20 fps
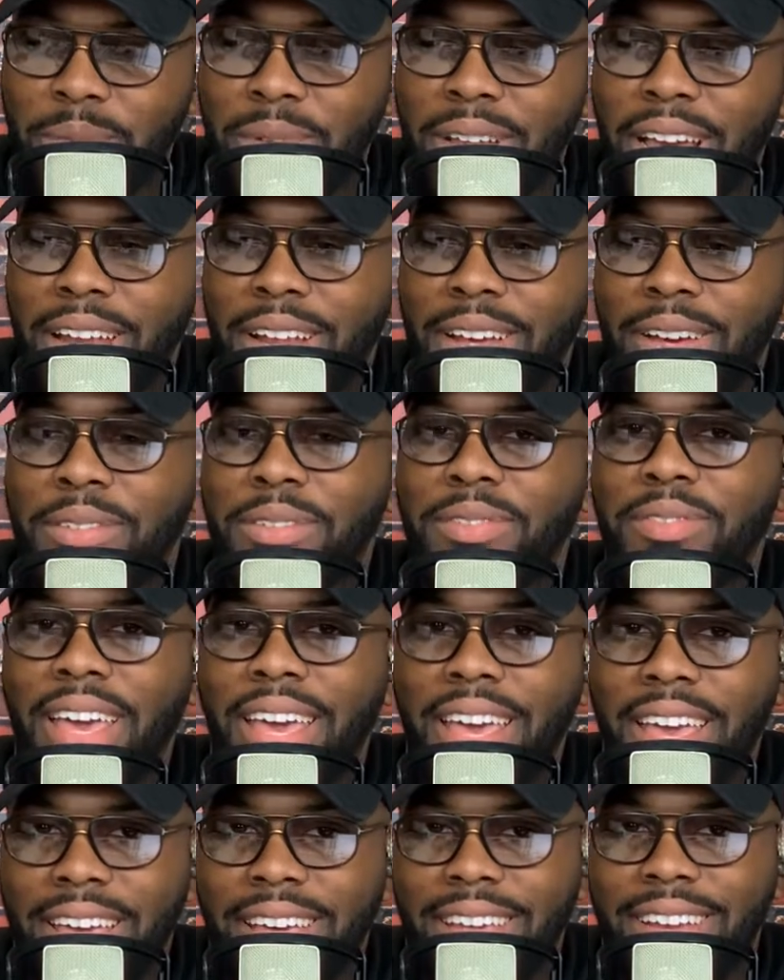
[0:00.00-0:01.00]
not a
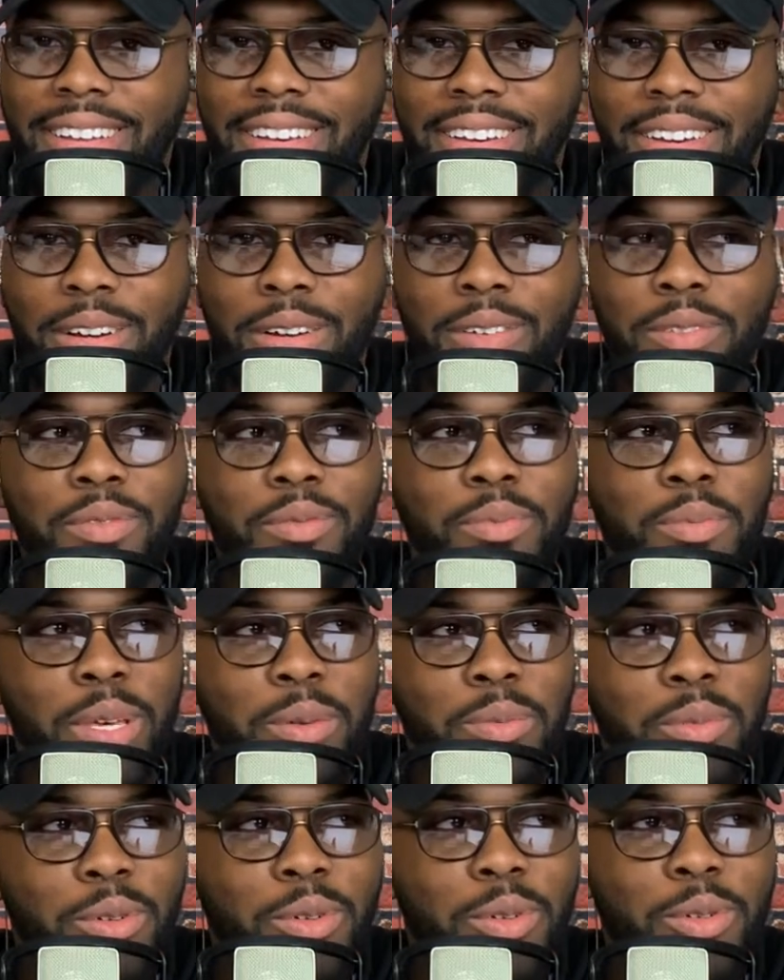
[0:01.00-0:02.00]
fan of
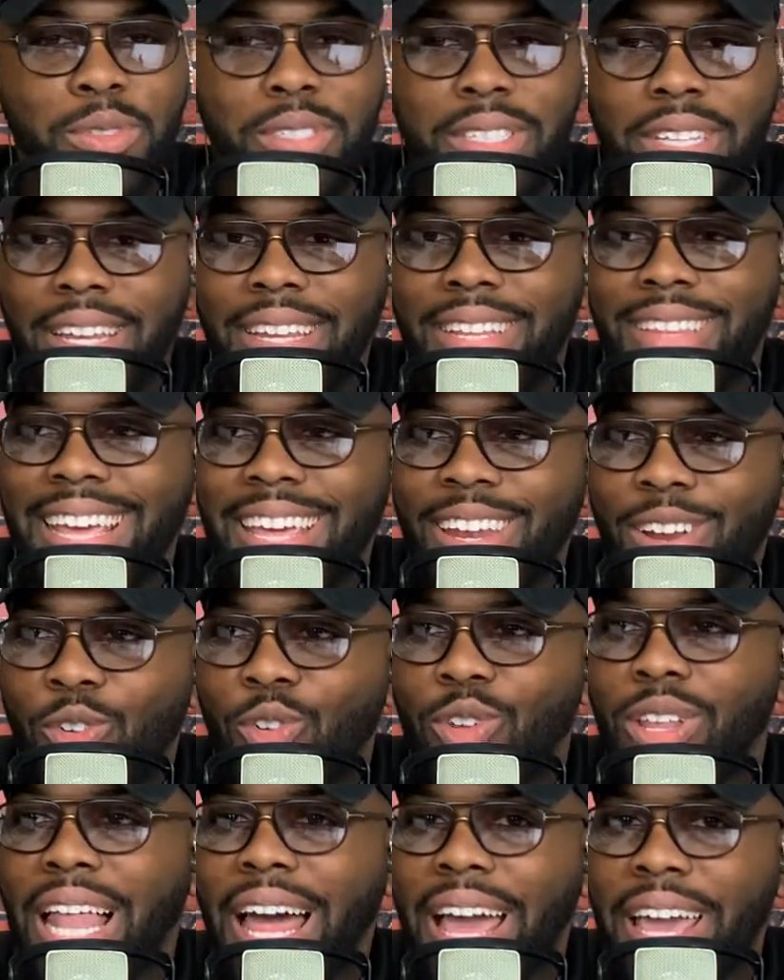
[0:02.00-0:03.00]
people who say that they don't
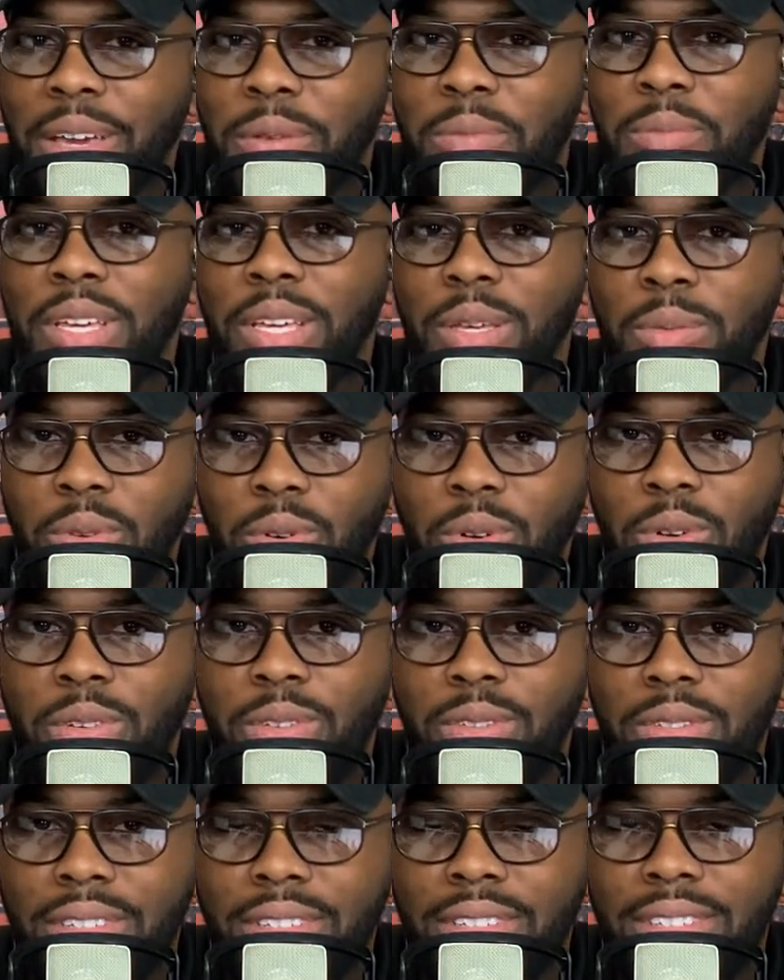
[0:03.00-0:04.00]
like people.
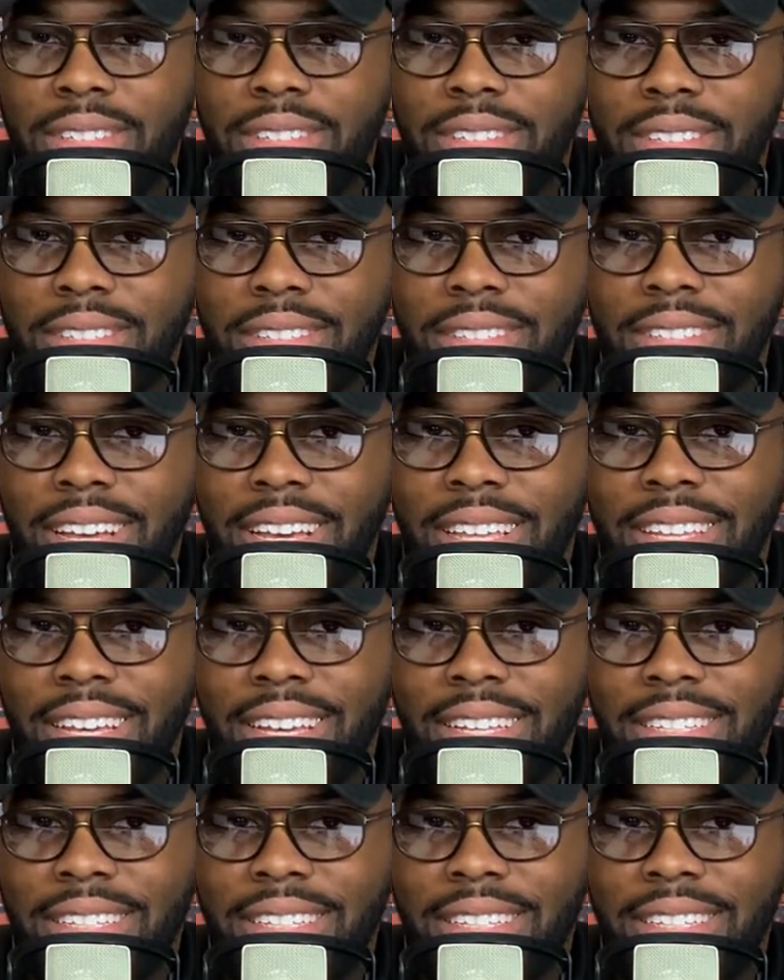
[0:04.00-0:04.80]
Like that.